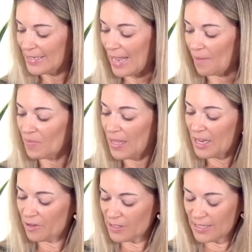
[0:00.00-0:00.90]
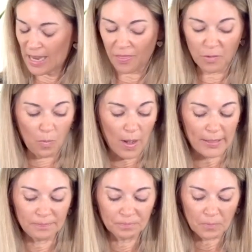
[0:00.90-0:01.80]
Now, here's another
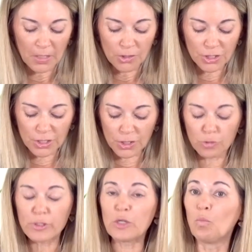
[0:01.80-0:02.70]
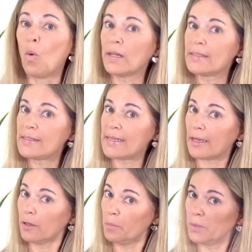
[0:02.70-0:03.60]
one just using one single